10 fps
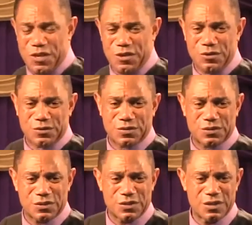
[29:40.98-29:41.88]
you.
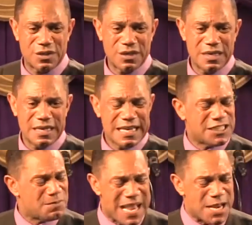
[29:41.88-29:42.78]

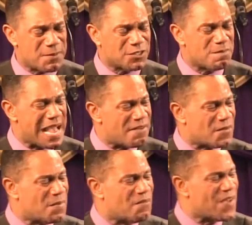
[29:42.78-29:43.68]
He's made up his mind
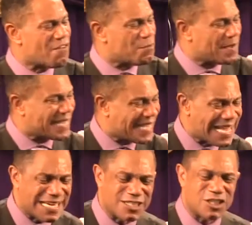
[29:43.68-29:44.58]
from the very
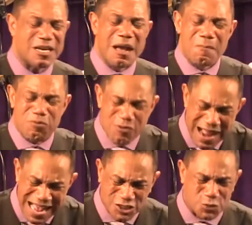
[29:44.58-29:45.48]
beginning to
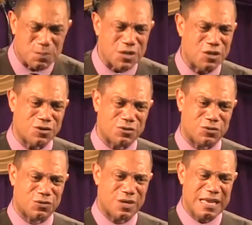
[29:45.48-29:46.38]
prosper
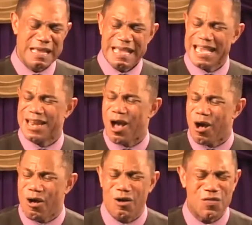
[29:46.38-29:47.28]
you in
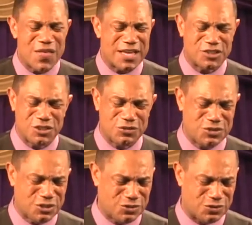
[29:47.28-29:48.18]
all that you
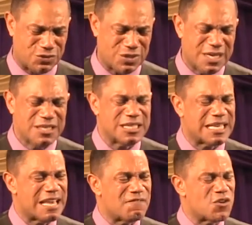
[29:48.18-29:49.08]
do, to
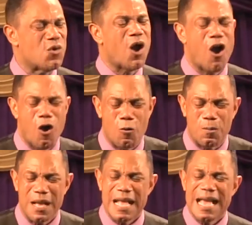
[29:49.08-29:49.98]
give you
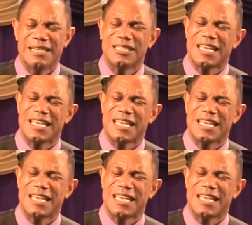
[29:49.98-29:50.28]
hope and to